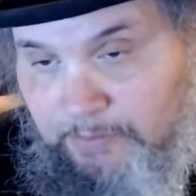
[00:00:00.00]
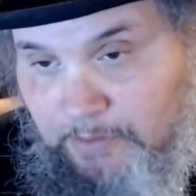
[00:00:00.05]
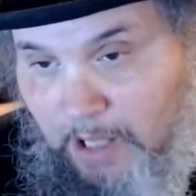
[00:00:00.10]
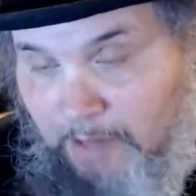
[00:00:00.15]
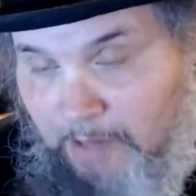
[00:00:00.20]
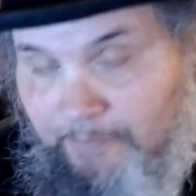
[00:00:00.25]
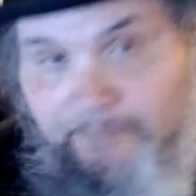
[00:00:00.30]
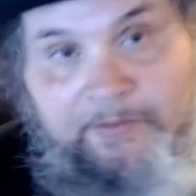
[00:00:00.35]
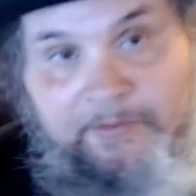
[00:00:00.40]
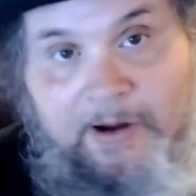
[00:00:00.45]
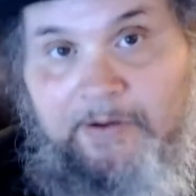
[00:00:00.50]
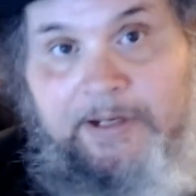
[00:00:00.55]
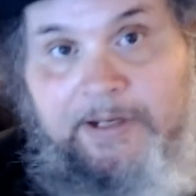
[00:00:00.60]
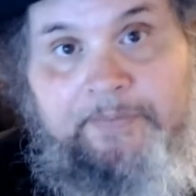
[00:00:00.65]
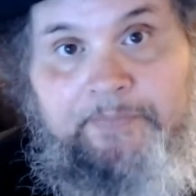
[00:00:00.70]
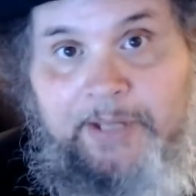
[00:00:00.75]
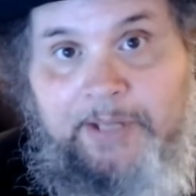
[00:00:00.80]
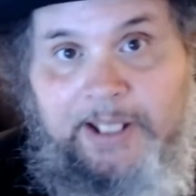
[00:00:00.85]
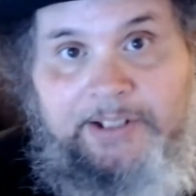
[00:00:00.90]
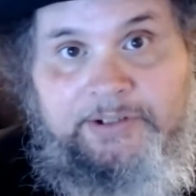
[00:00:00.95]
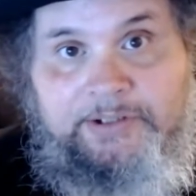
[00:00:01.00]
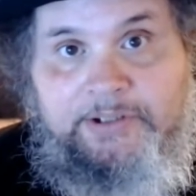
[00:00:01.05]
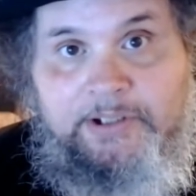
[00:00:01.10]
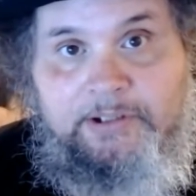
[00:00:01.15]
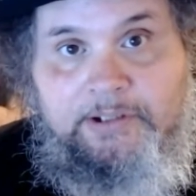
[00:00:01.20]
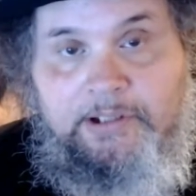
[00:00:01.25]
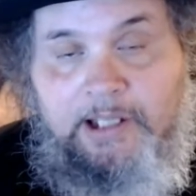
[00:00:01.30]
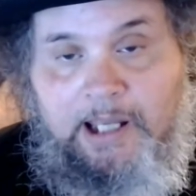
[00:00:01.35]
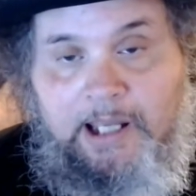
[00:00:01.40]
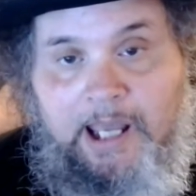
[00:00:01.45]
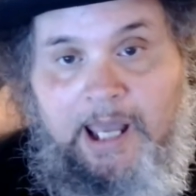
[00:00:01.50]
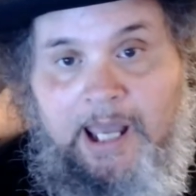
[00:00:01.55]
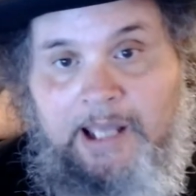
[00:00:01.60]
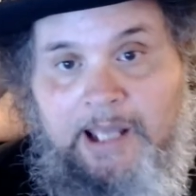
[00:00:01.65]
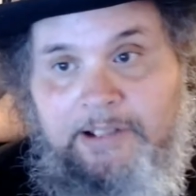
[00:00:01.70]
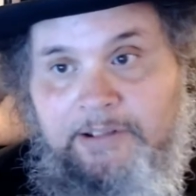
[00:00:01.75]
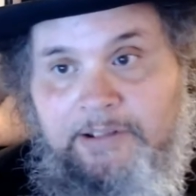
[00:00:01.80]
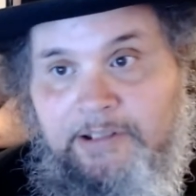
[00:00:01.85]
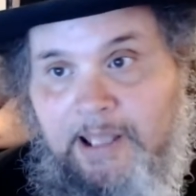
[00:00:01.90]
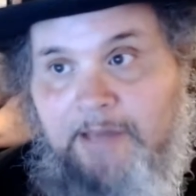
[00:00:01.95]
very pissed
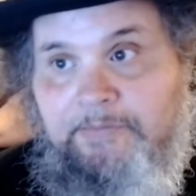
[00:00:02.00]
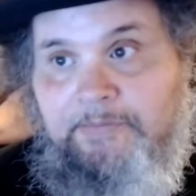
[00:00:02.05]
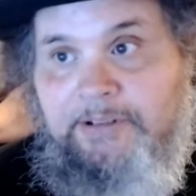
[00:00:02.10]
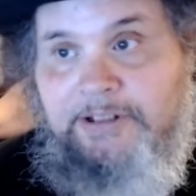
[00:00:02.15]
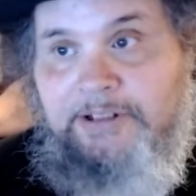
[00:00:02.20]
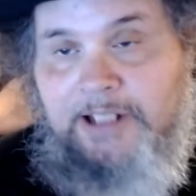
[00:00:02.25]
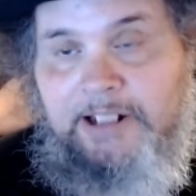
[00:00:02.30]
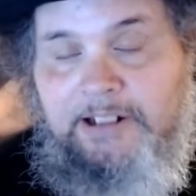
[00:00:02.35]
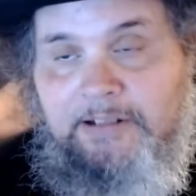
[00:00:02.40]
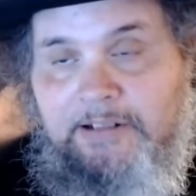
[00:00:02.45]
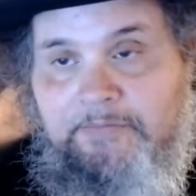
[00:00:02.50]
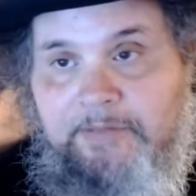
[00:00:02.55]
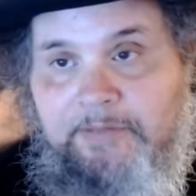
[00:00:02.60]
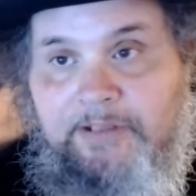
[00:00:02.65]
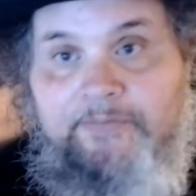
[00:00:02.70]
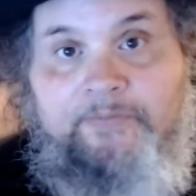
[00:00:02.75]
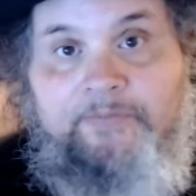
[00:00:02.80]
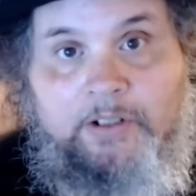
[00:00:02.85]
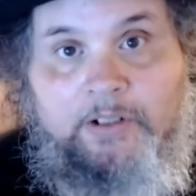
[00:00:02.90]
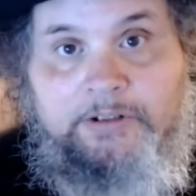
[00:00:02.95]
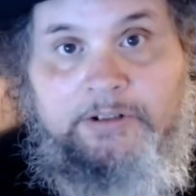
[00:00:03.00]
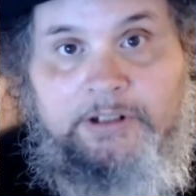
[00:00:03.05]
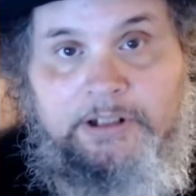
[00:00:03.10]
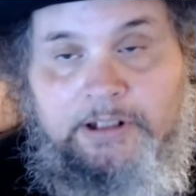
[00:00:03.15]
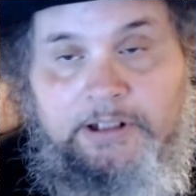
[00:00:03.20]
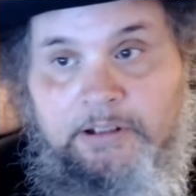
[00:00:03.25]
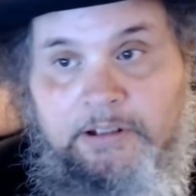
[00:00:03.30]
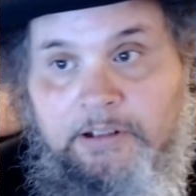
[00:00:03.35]
at them sending me faulty